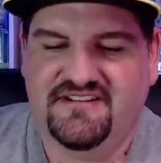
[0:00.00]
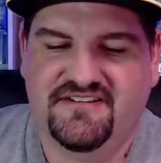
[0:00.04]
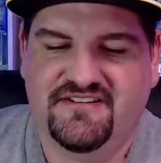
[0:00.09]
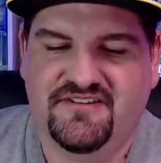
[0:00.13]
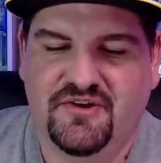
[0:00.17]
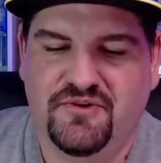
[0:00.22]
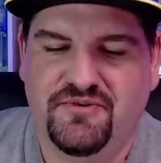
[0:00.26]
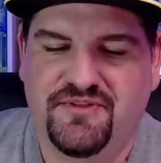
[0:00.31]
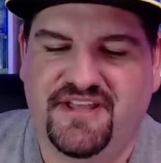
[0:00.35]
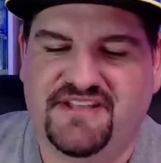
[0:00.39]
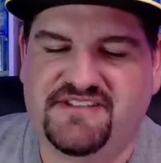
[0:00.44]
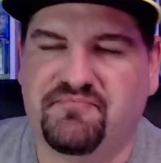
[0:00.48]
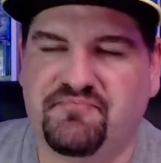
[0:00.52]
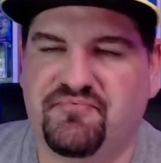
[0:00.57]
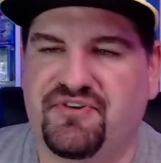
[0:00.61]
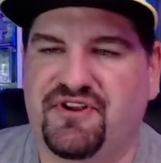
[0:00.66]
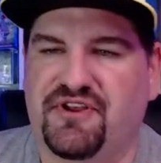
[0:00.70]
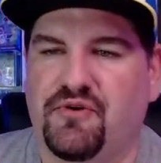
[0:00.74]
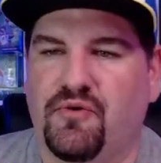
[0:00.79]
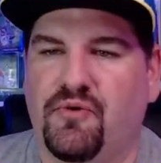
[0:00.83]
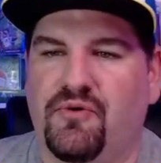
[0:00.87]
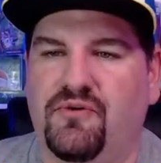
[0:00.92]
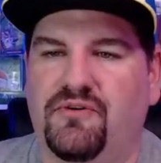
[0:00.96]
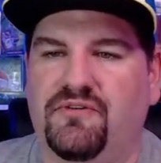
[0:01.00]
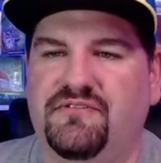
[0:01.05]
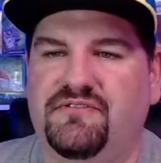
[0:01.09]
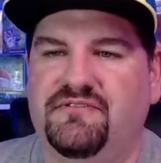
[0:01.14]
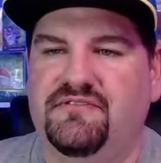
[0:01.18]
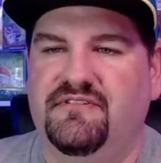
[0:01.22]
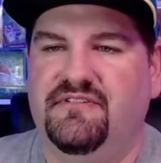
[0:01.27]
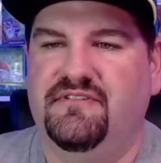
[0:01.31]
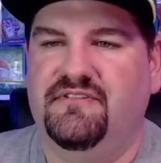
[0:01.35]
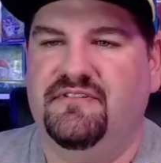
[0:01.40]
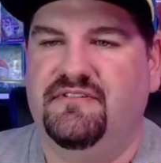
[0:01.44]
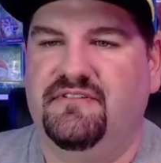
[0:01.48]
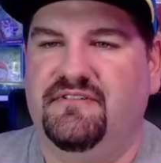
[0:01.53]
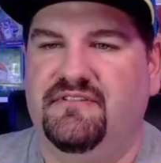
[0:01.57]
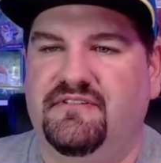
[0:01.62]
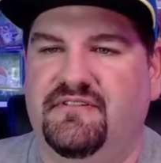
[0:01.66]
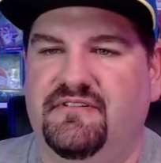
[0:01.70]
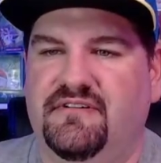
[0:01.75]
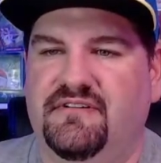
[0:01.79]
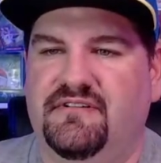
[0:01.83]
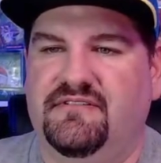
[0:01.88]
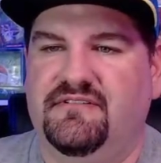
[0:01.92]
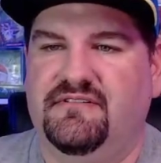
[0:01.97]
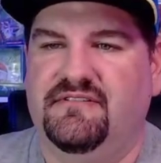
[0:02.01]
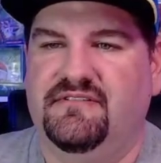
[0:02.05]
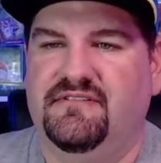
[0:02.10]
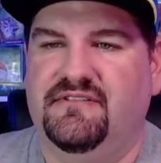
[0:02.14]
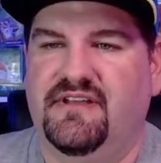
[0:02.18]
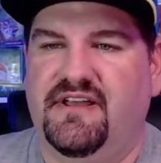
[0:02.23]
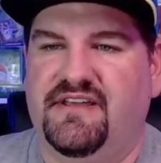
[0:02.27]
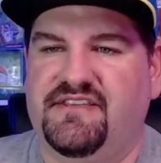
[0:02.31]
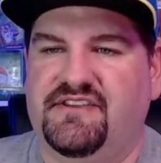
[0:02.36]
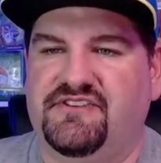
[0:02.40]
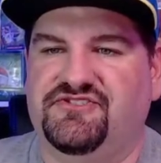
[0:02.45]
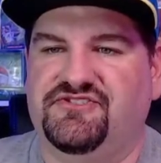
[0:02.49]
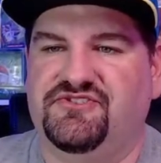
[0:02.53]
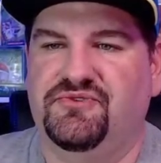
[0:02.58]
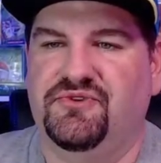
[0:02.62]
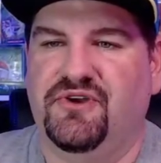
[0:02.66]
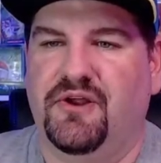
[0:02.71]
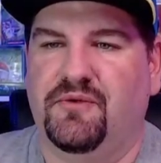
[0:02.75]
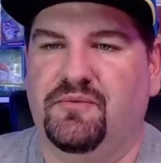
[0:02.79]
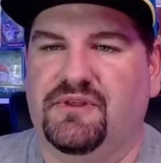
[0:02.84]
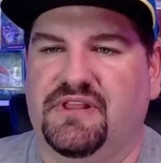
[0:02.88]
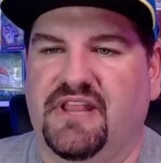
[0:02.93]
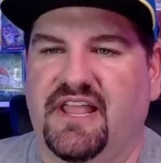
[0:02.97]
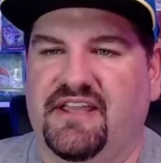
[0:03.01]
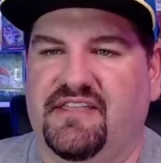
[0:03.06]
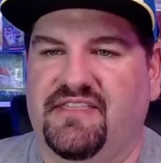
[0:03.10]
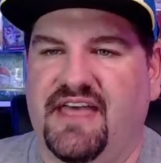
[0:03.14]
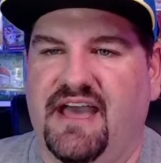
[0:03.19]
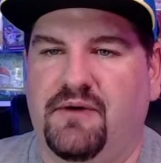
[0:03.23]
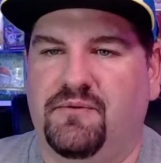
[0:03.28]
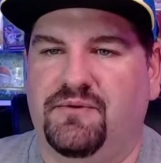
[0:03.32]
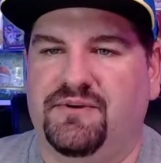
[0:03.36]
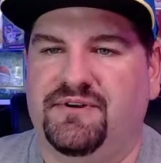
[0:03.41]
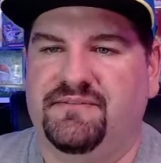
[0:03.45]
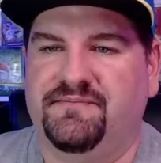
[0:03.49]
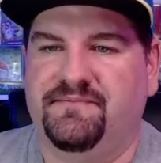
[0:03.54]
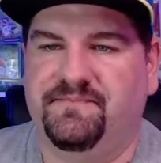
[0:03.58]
Ooh, that's pretty cool. I think Sudon would like that one.